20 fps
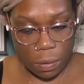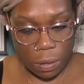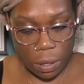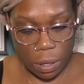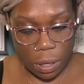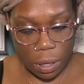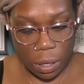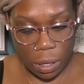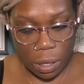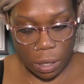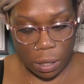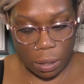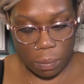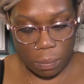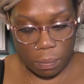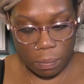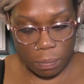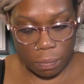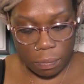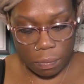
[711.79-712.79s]

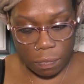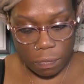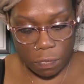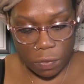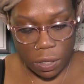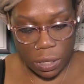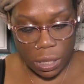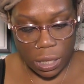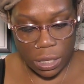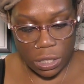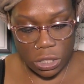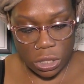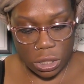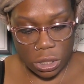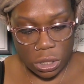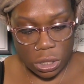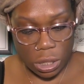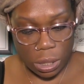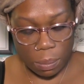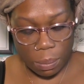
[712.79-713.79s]
um,
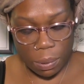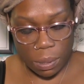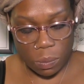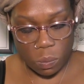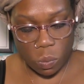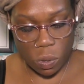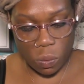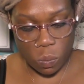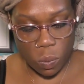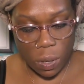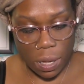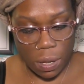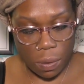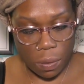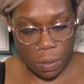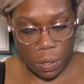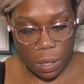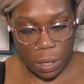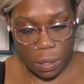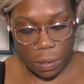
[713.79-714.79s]
relationship in one way
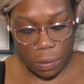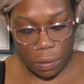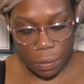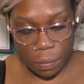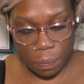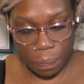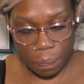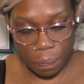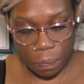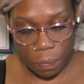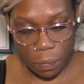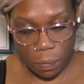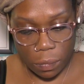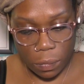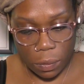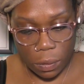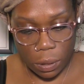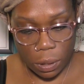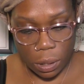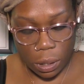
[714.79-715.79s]
or another.
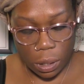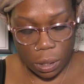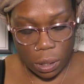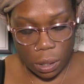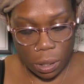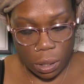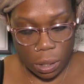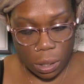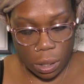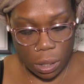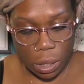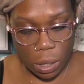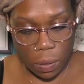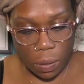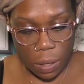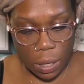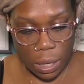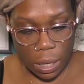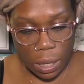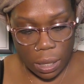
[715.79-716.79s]

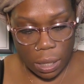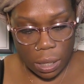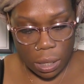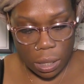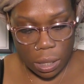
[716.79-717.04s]
Okay.